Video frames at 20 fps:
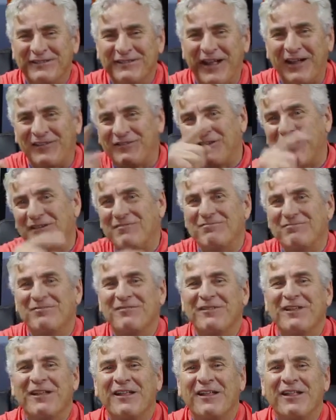That's it.
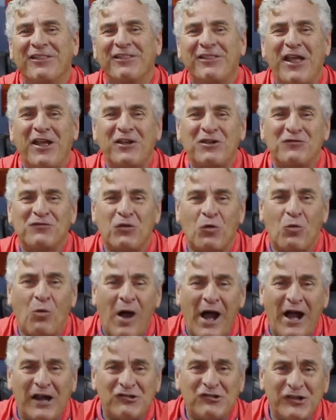Thank you for
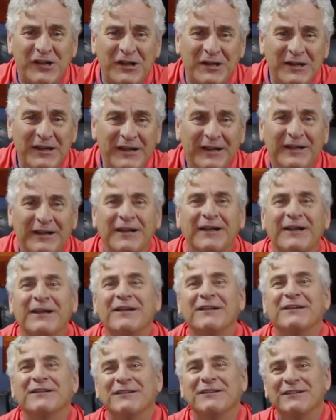watching.
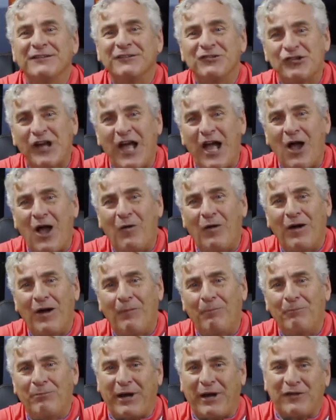Ciao,
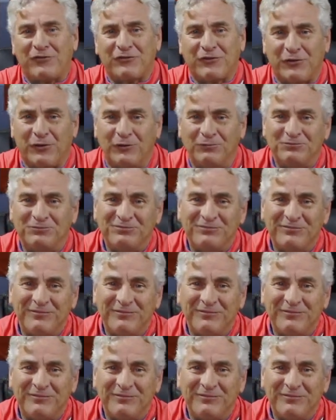a presto.